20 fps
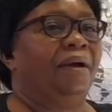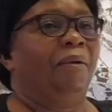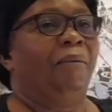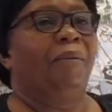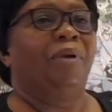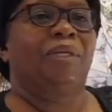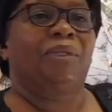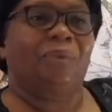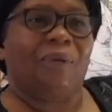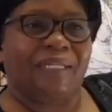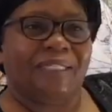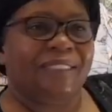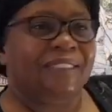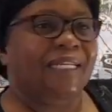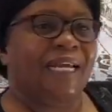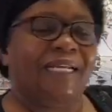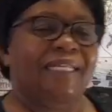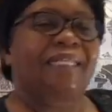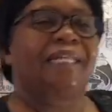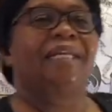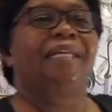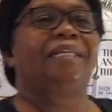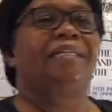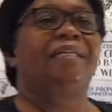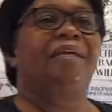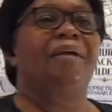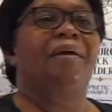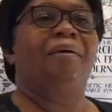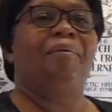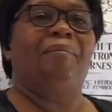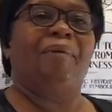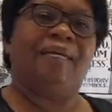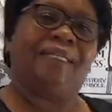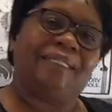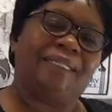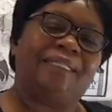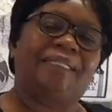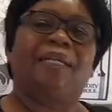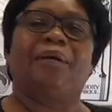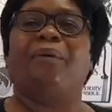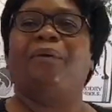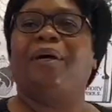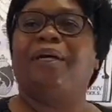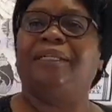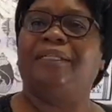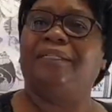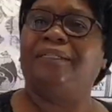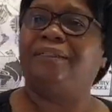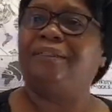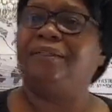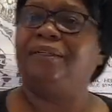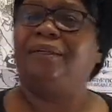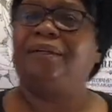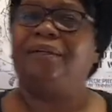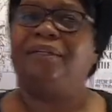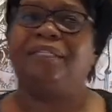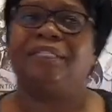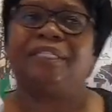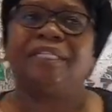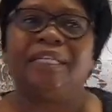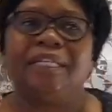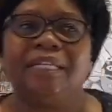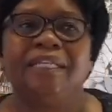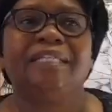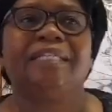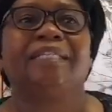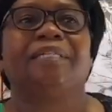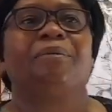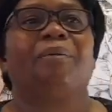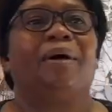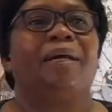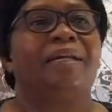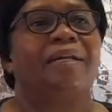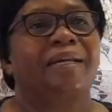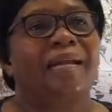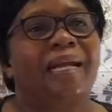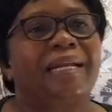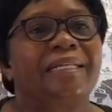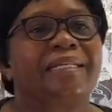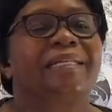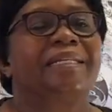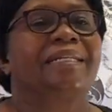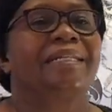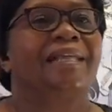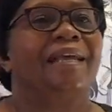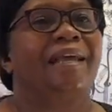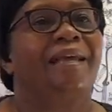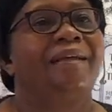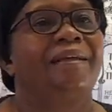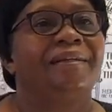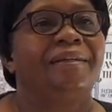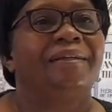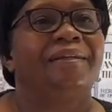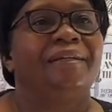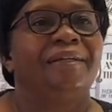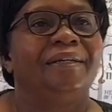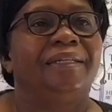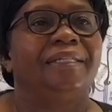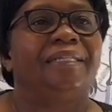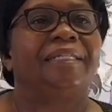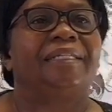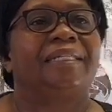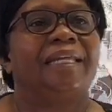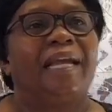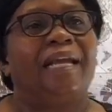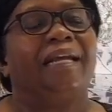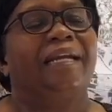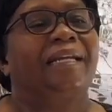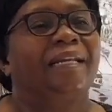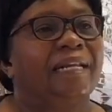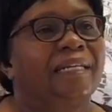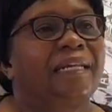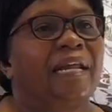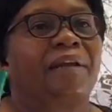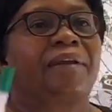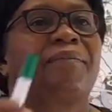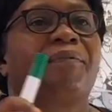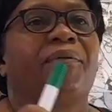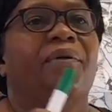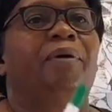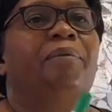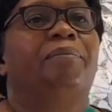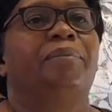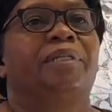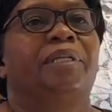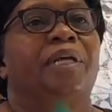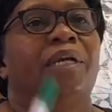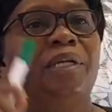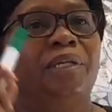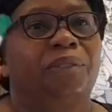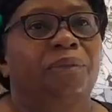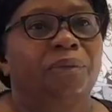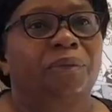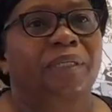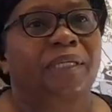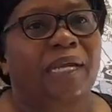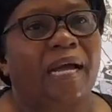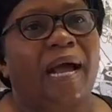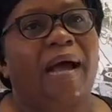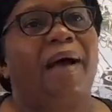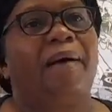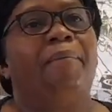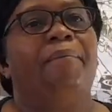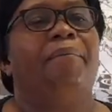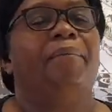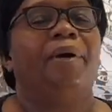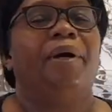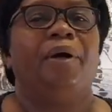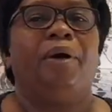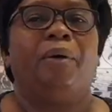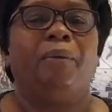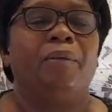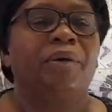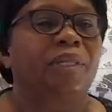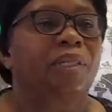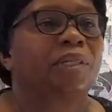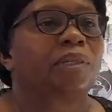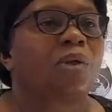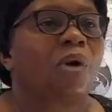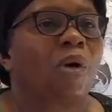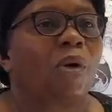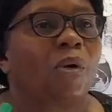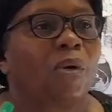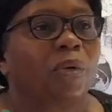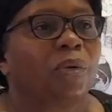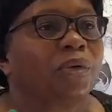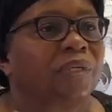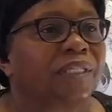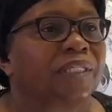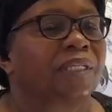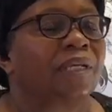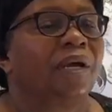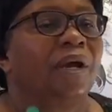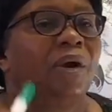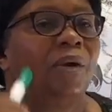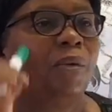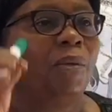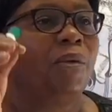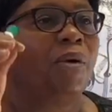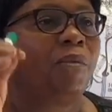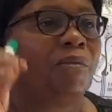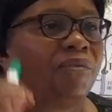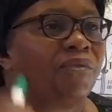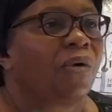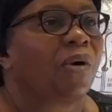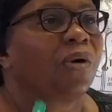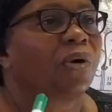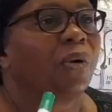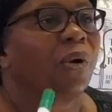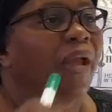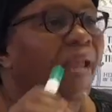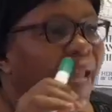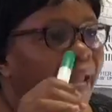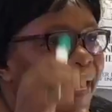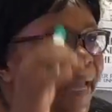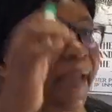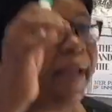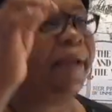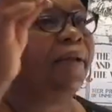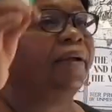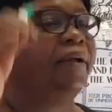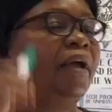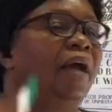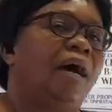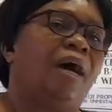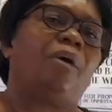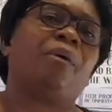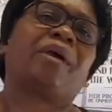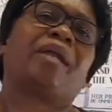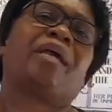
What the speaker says: which was started by Sister White, she is the one writing there. She's saying greater reforms should come with those who follow her. How